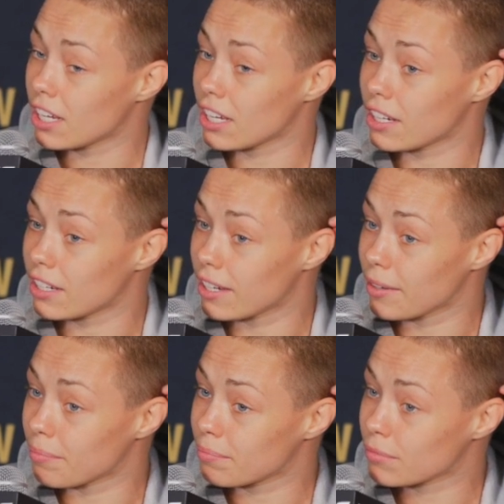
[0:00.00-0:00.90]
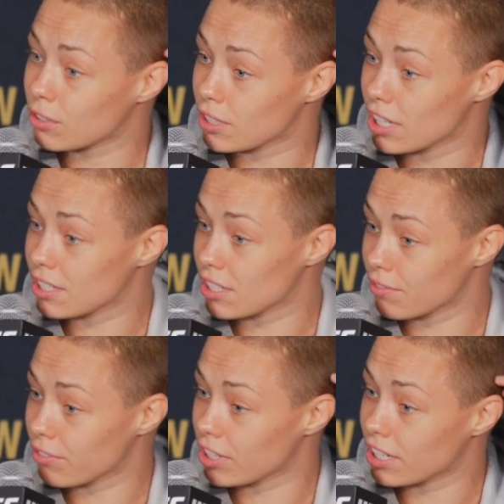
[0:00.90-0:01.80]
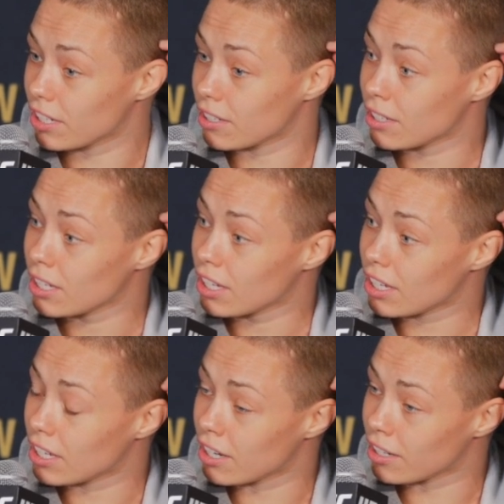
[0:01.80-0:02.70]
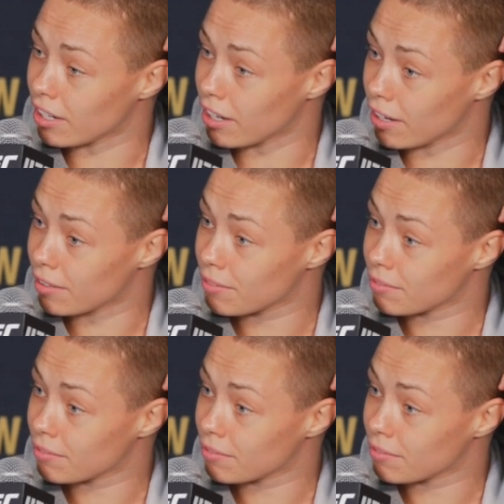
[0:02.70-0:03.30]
and um, you know he has schizophrenia, and uh,